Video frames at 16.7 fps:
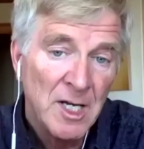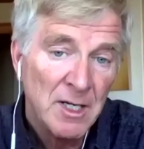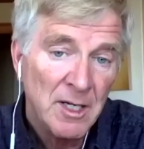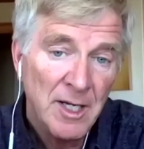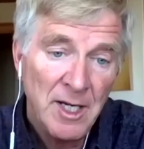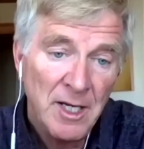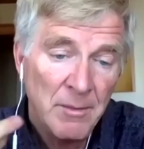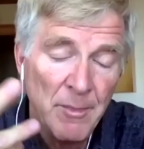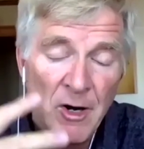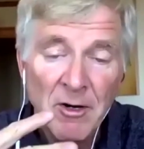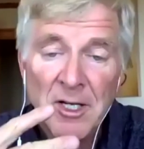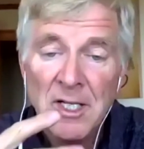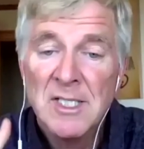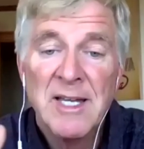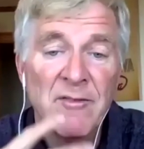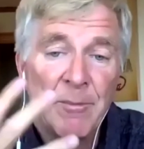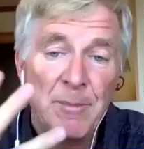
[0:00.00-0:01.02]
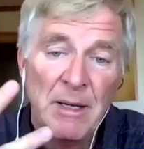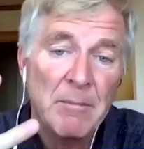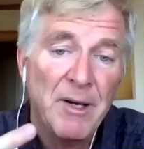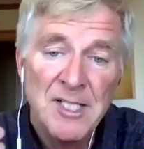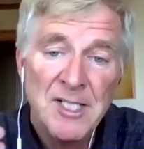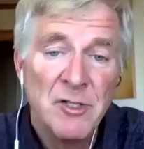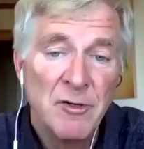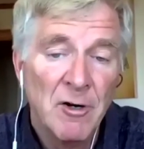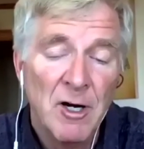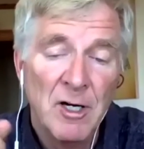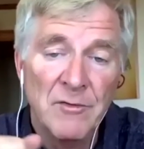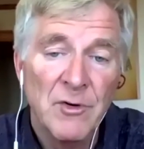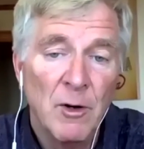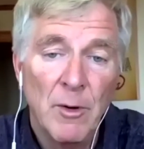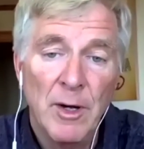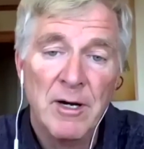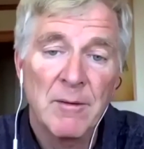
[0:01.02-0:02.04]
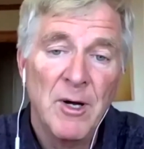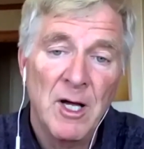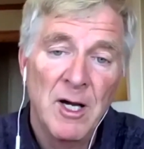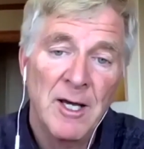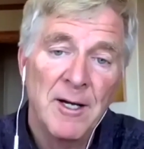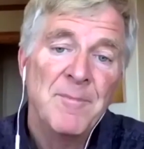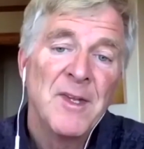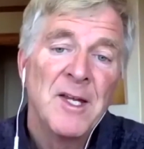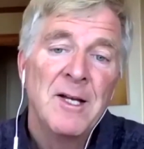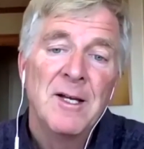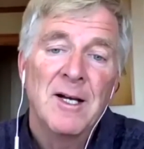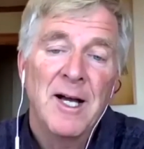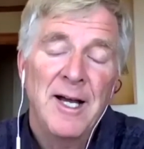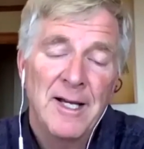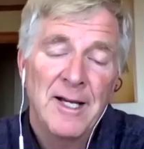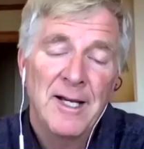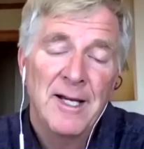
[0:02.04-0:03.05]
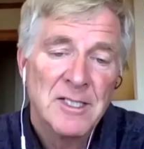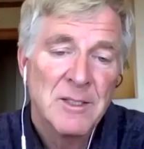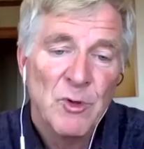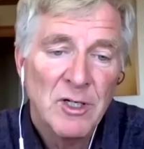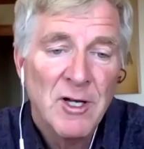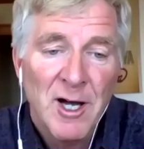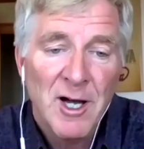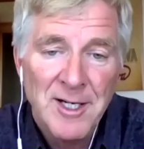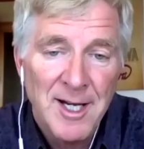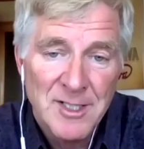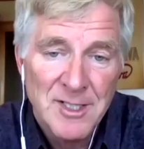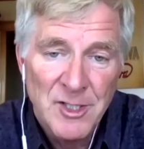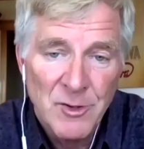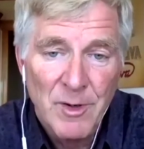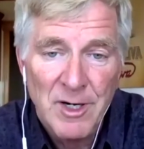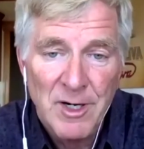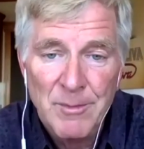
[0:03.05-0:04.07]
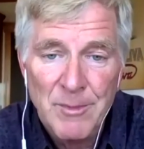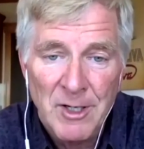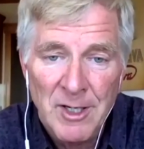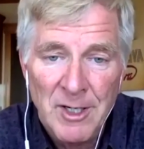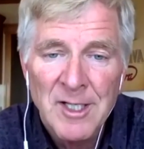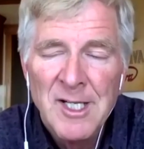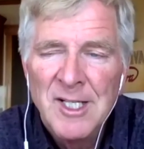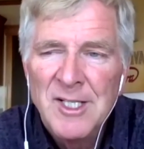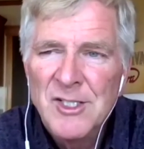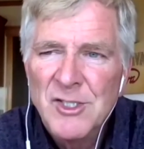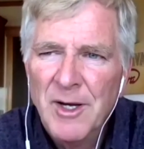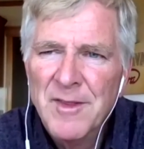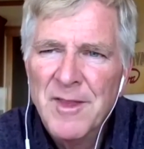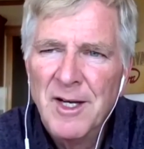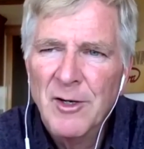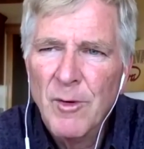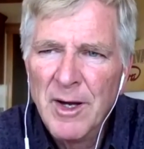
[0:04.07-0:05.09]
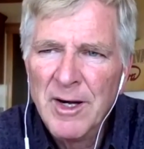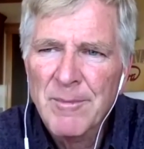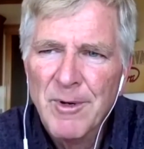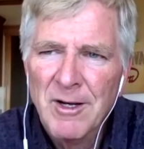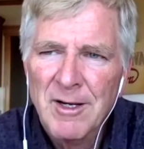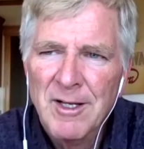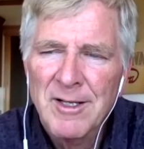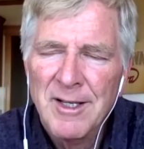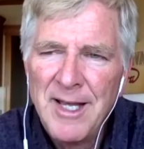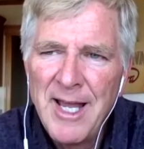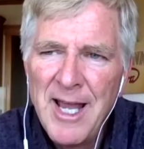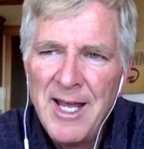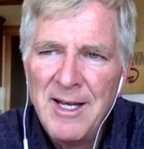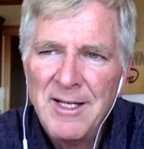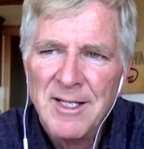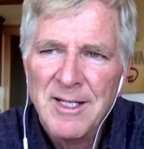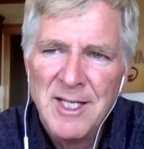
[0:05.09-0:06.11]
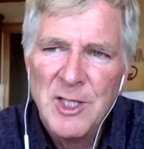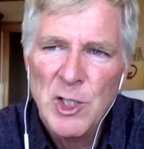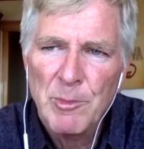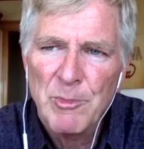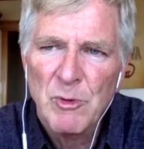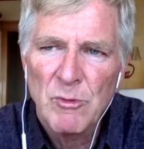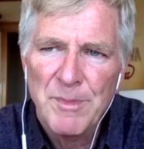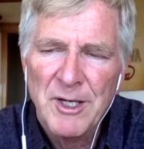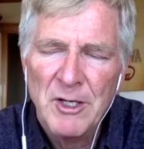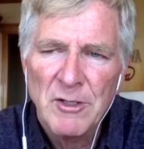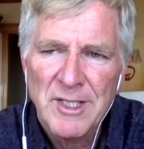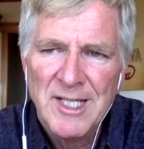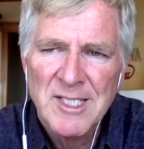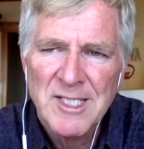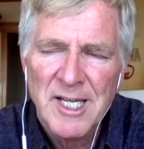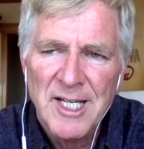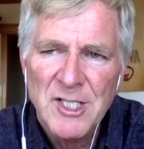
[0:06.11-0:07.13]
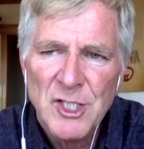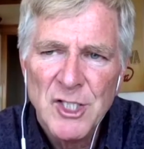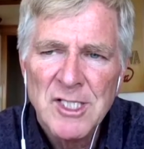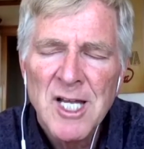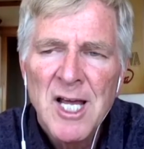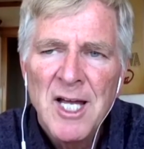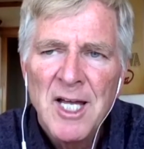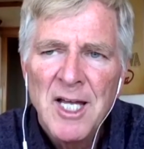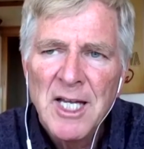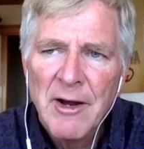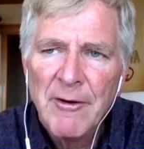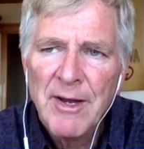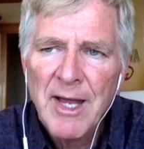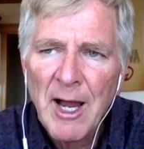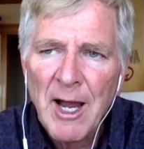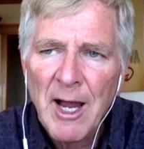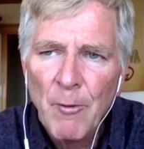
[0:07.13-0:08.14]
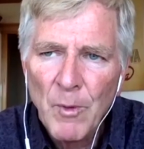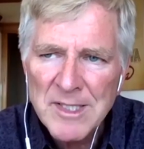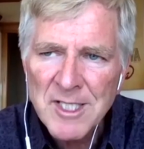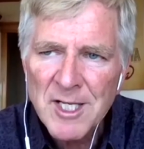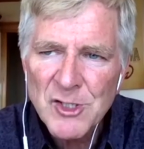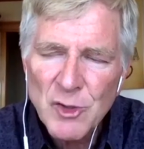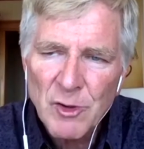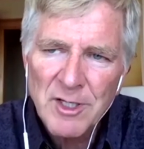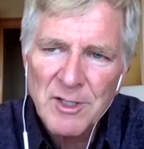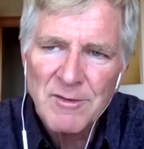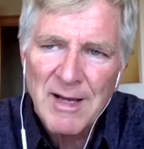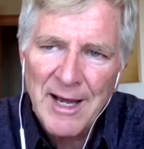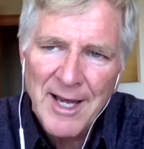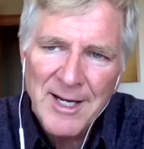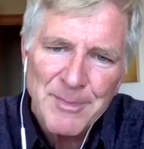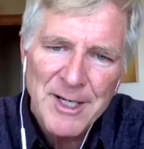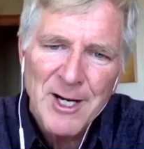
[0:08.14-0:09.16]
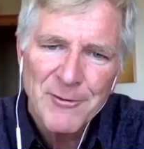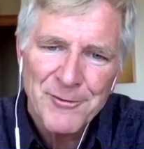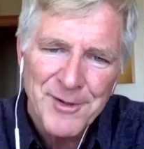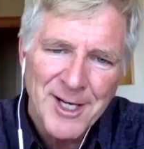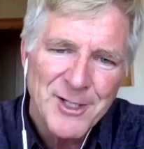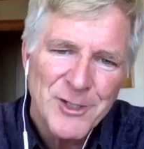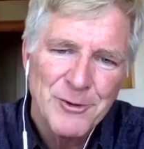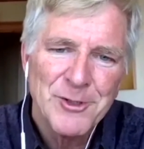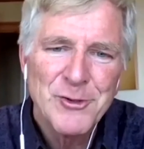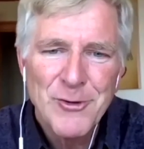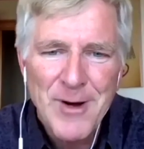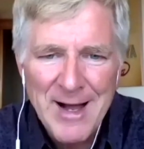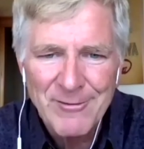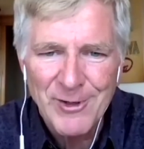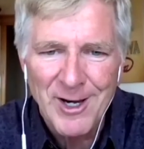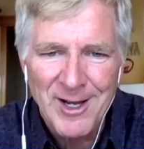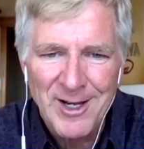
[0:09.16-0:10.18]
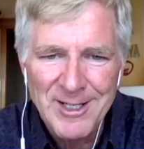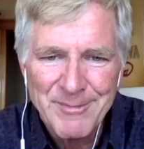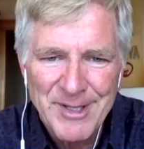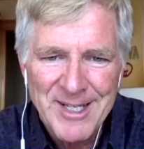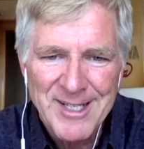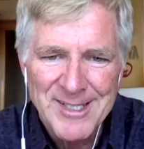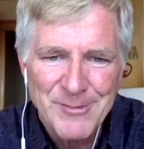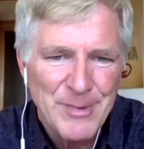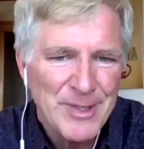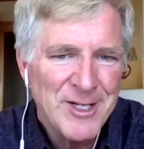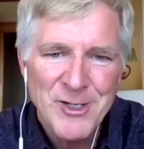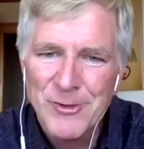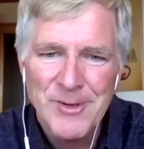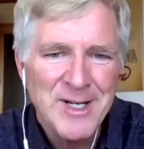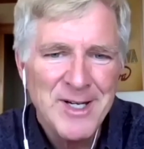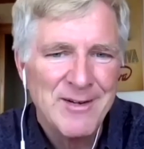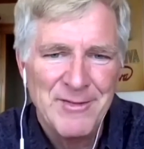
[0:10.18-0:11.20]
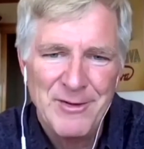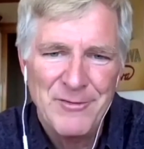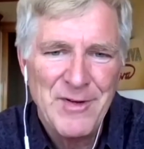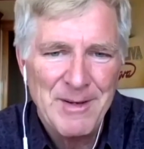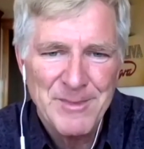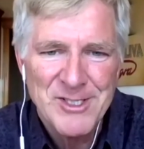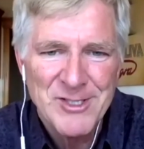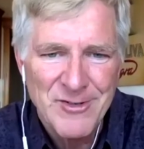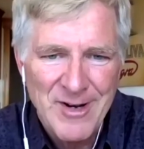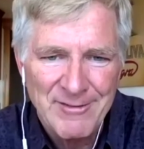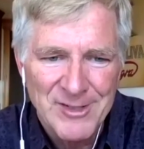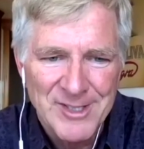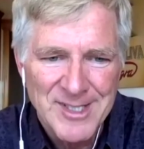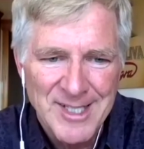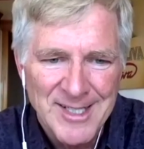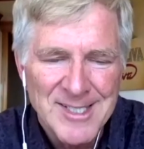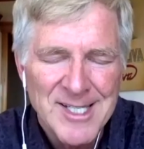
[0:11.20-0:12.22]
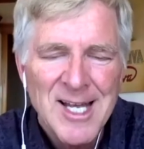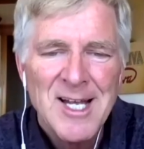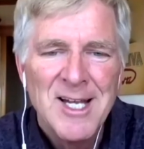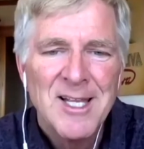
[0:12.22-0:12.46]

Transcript: And Americans have a big place in their heart for Guatemala. I had some good contacts in Guatemala. So I thought Guatemala and Ethiopia would be good destinations. Carrie, I had to be careful not to do a travel log because we didn't do any of the famous travel sites.